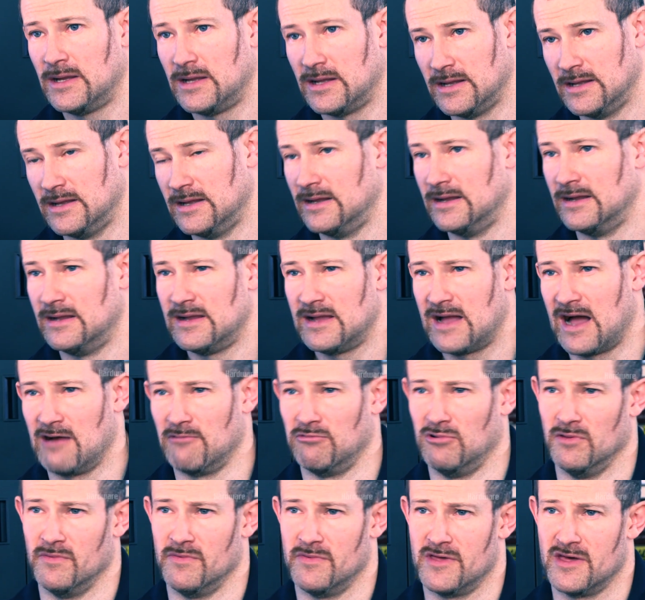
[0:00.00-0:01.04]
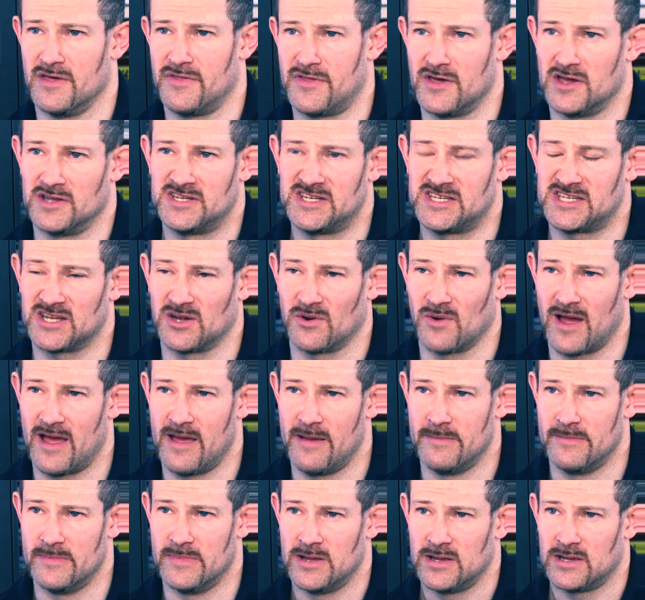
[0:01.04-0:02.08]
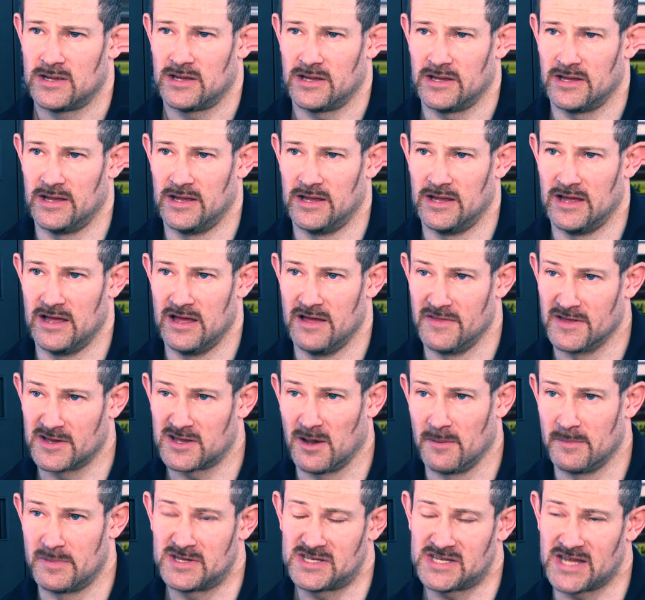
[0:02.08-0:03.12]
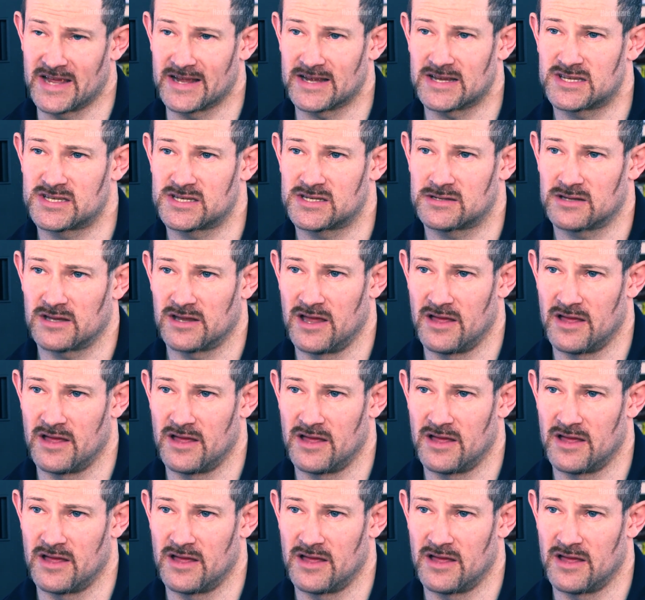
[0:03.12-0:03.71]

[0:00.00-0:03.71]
I won the 32M at the Computex,